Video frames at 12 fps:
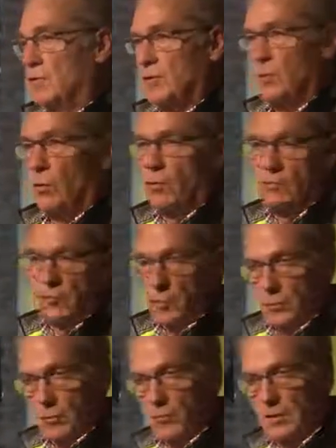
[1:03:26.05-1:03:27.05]
small
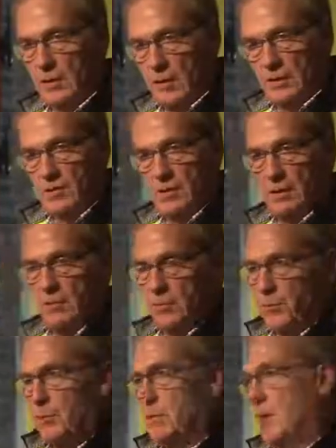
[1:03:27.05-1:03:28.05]
groups organizing,
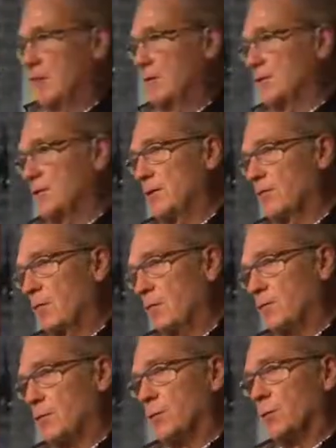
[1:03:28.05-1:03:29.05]
spontaneously
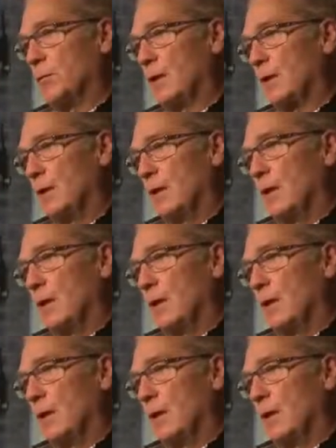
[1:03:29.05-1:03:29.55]
reforming,